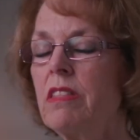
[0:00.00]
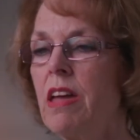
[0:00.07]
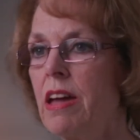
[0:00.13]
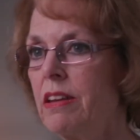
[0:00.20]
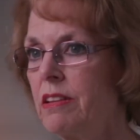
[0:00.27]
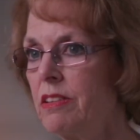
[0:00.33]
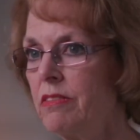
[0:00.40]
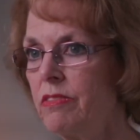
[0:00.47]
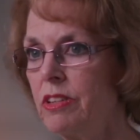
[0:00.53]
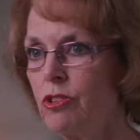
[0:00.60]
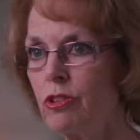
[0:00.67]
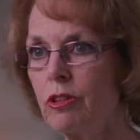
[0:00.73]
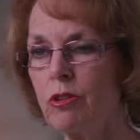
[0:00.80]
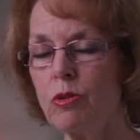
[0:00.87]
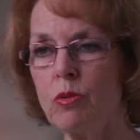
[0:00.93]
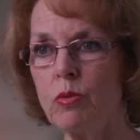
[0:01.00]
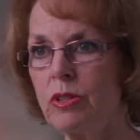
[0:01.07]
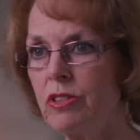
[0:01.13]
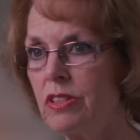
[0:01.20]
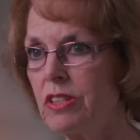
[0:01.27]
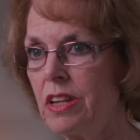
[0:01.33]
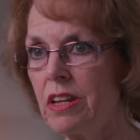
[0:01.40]
that individual who would
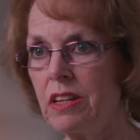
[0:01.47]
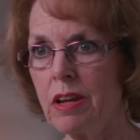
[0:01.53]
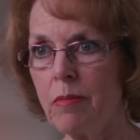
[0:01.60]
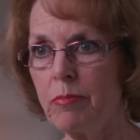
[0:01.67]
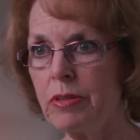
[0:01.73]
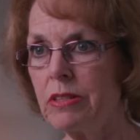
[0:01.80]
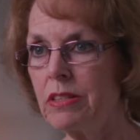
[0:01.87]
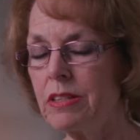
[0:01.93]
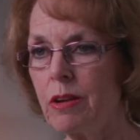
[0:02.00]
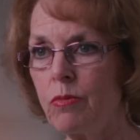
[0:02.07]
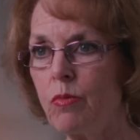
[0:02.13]
stand up and say,